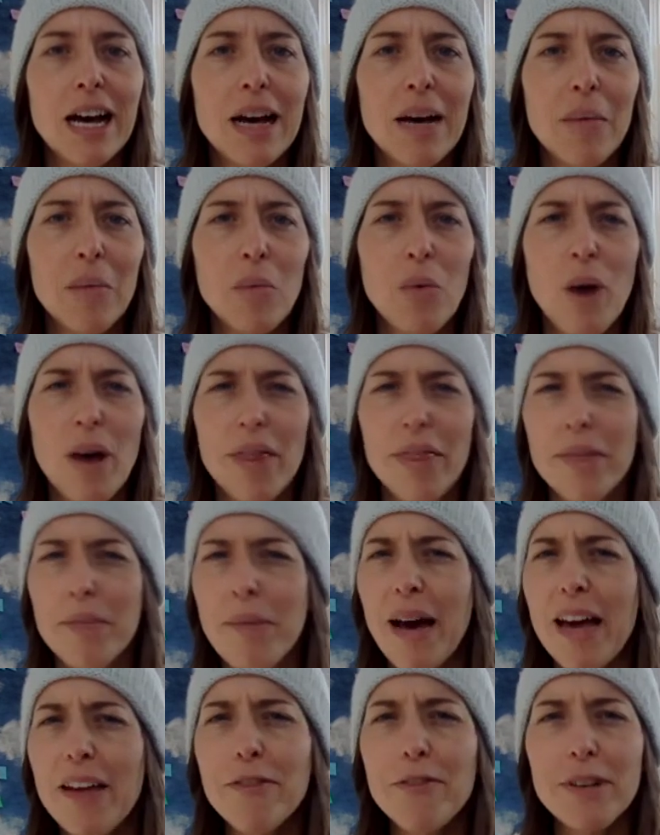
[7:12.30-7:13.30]
what the
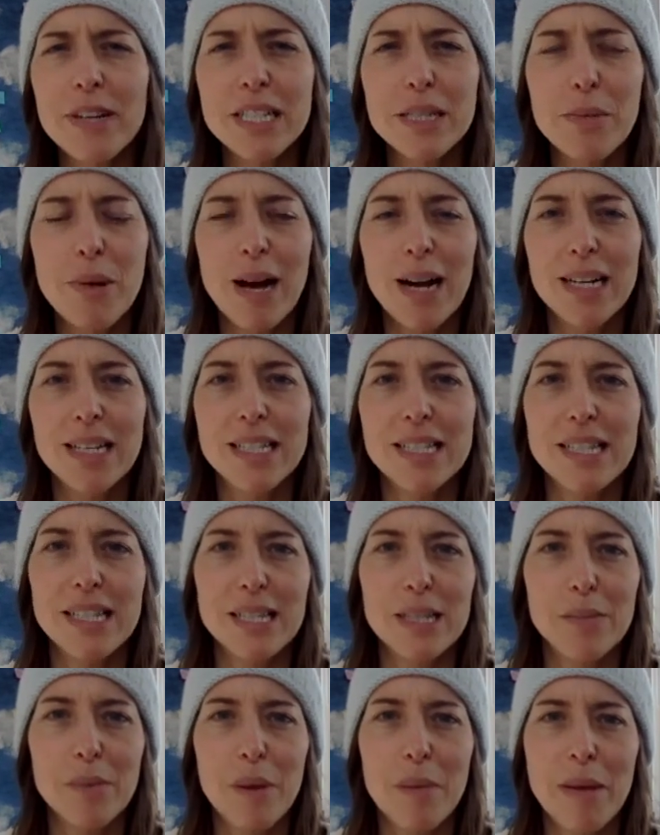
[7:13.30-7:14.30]
mindfulness practice
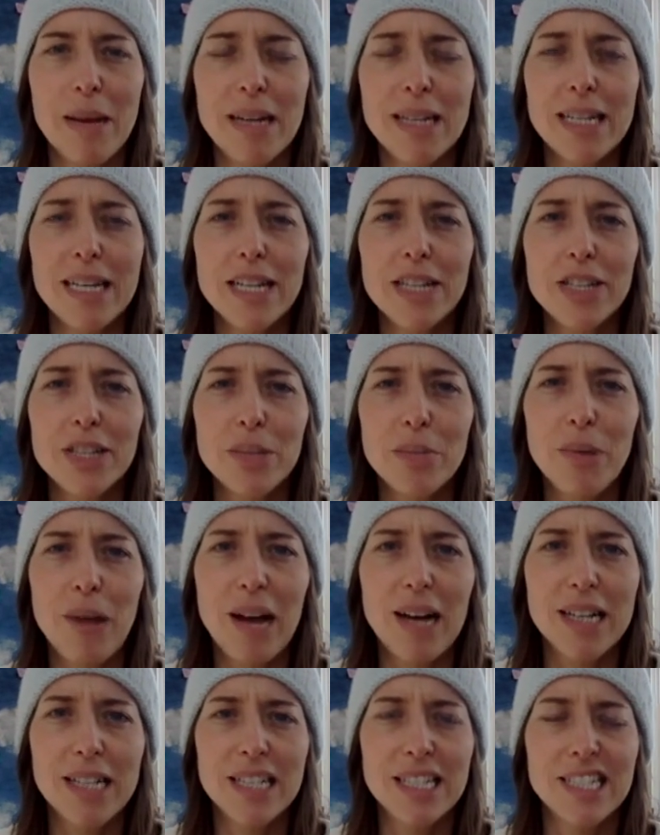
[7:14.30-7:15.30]
is, my meditation
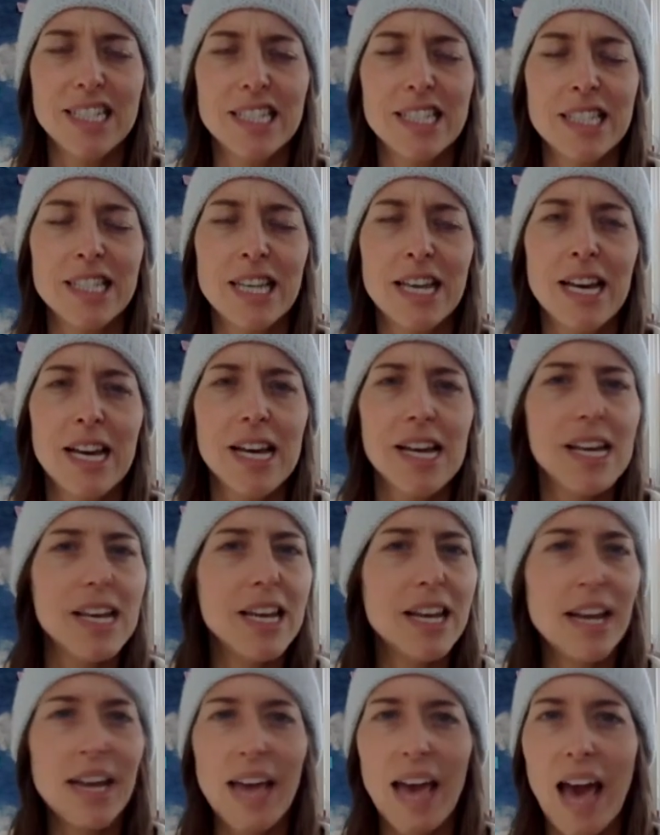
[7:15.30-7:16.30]
practice,
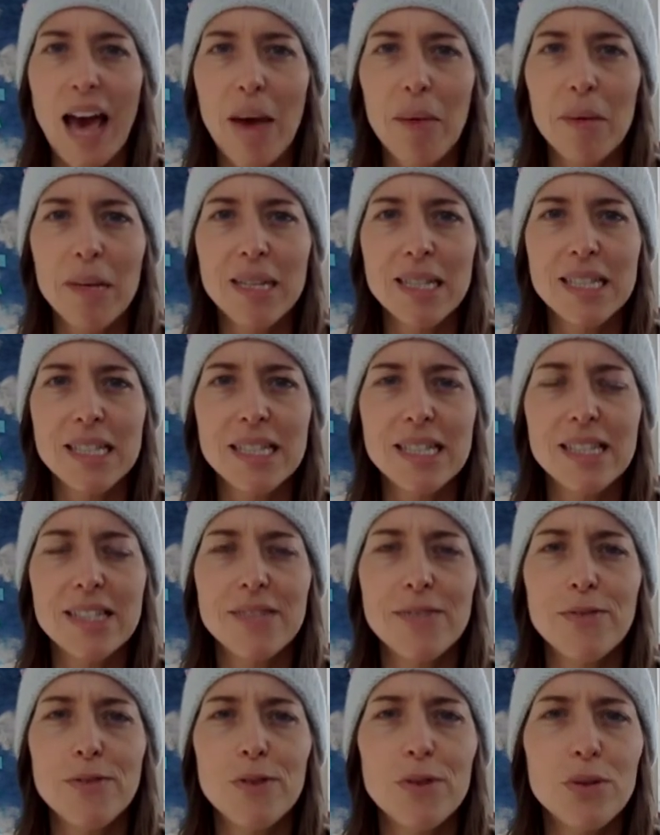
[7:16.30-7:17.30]
eating
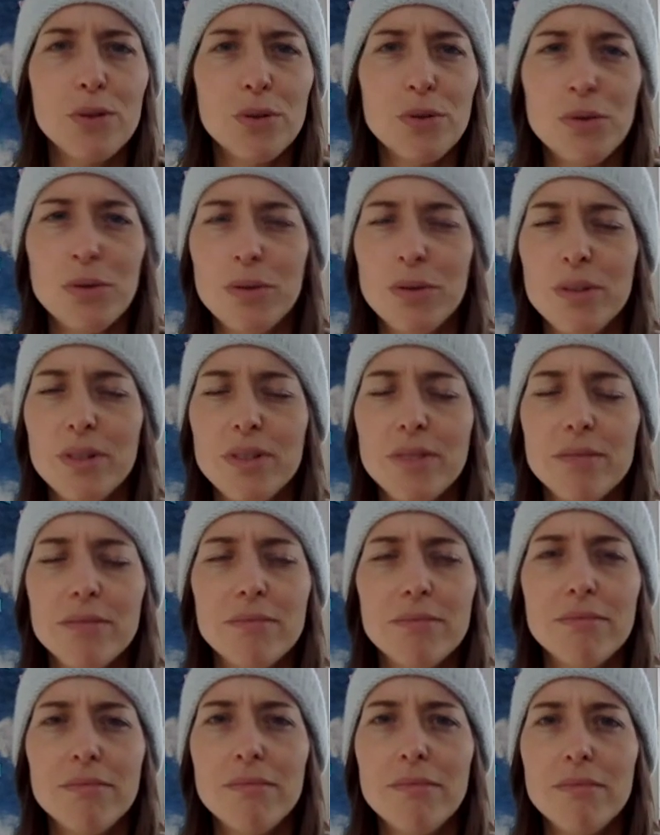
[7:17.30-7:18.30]
habits, food,
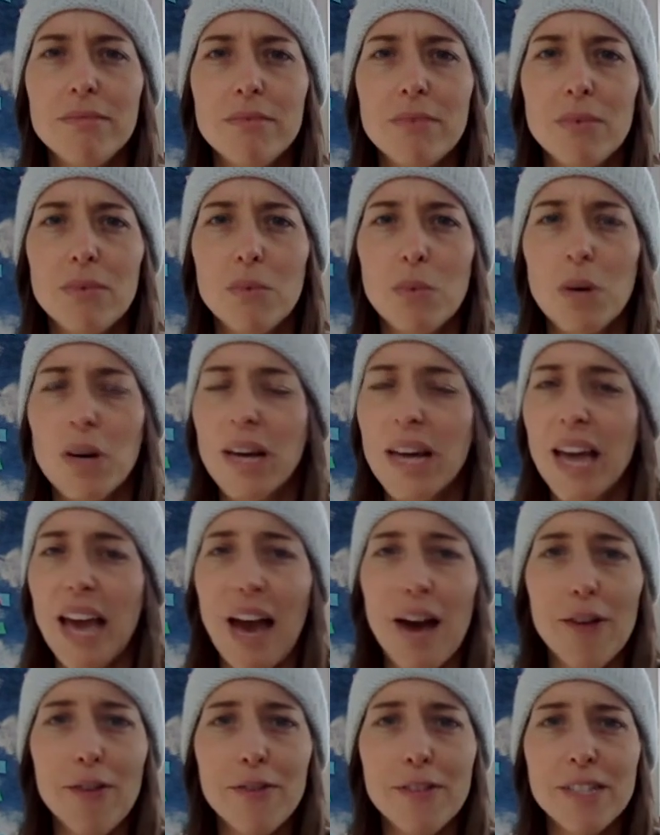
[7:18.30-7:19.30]
working
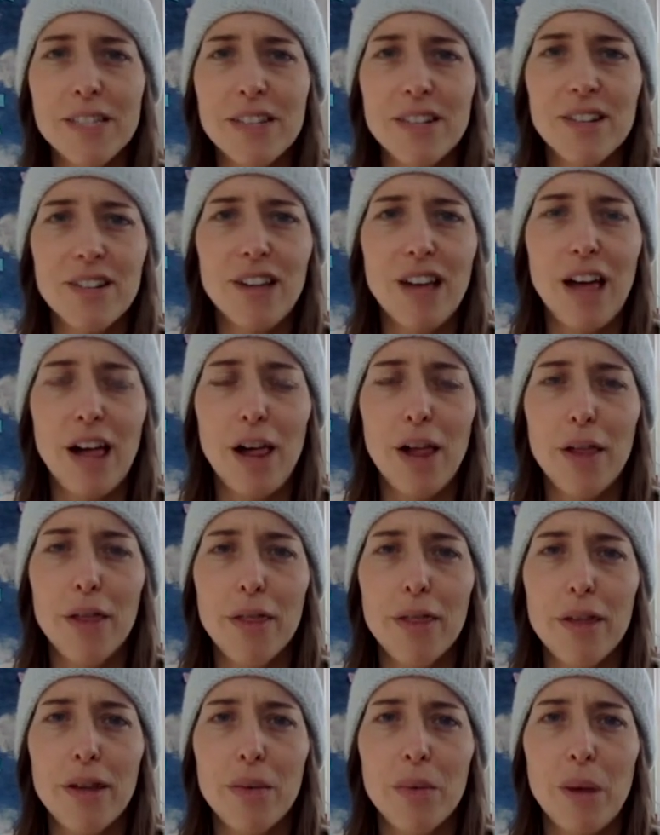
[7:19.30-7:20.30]
out, physical health
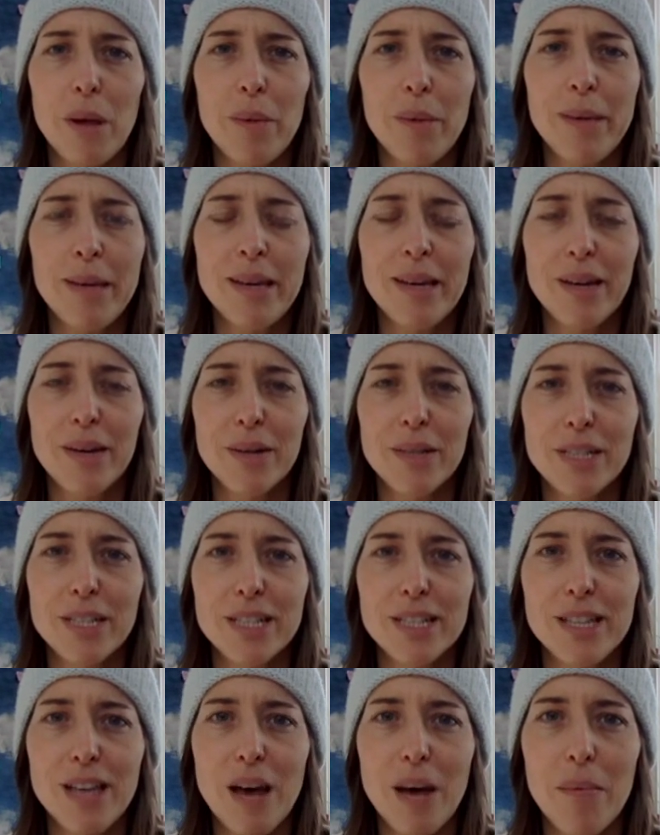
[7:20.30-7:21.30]
and well-being, which
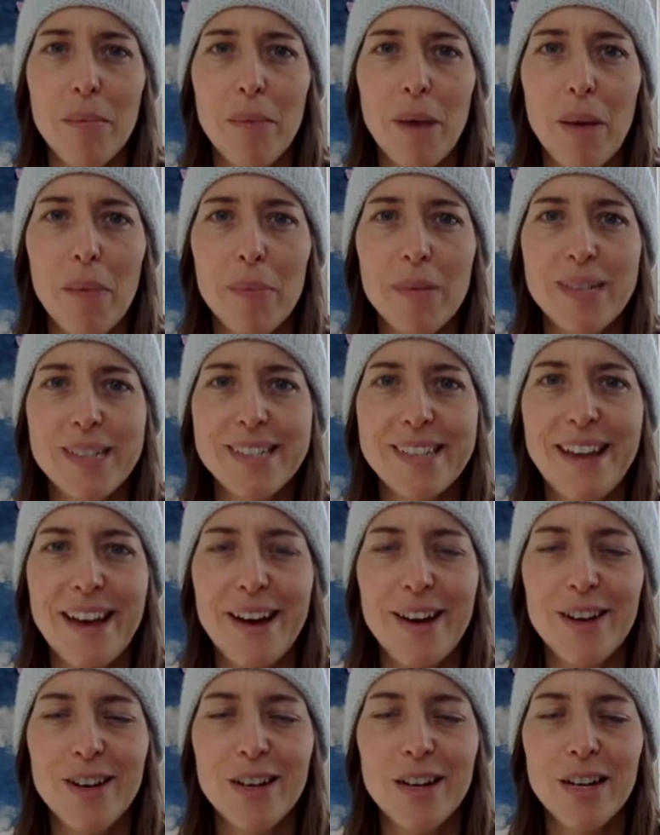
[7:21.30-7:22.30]
has come up and
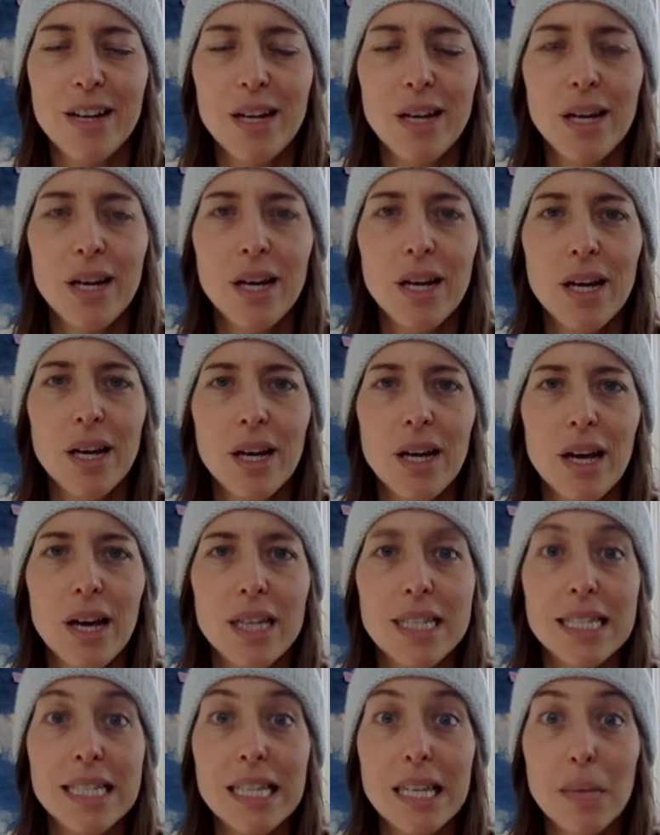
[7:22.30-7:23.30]
down.
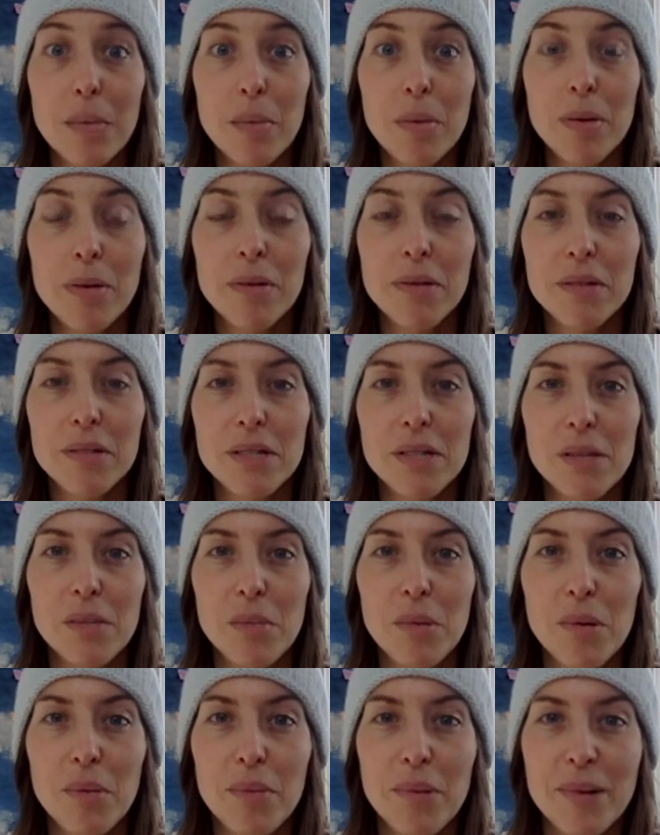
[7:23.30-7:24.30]
Sleep is
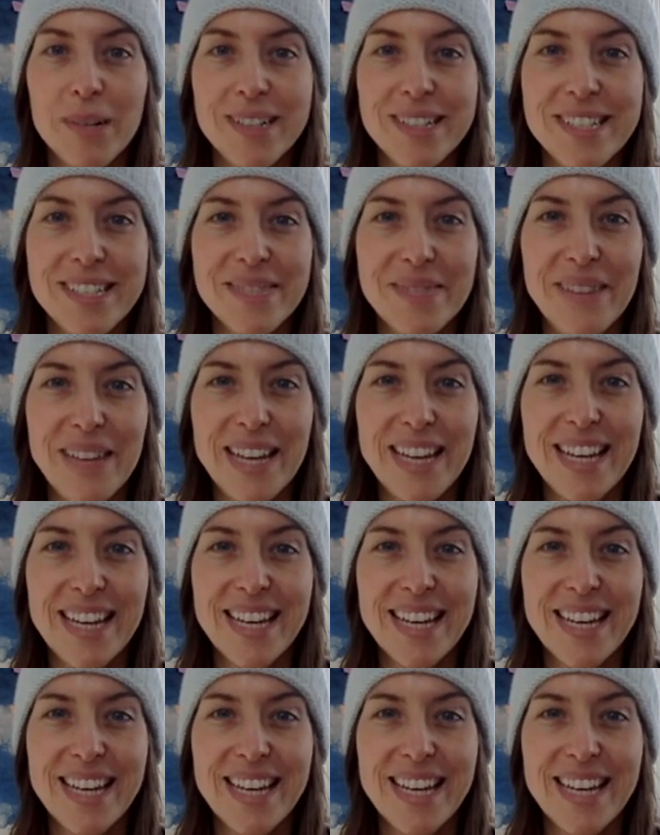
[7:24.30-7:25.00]
super important to me.